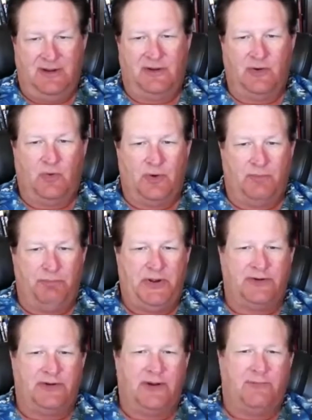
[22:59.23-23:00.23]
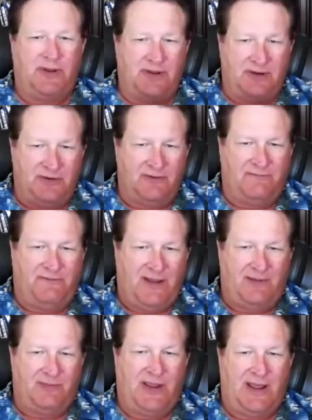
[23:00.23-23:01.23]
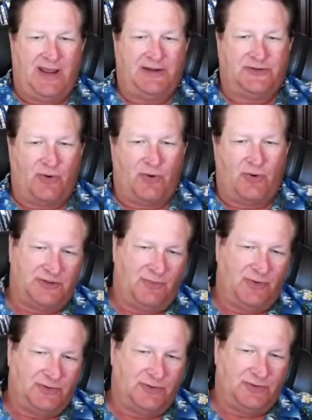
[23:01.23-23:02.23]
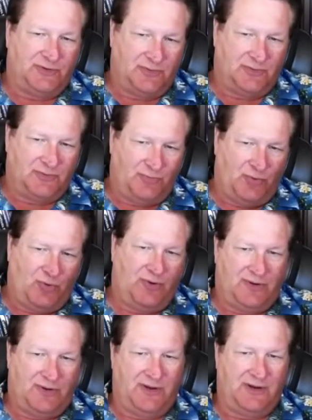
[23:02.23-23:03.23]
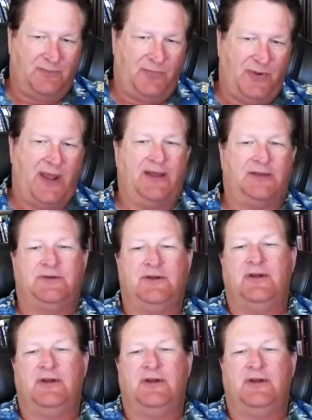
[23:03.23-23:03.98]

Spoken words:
that will build up in your family as a whole, and that's the most important thing to pass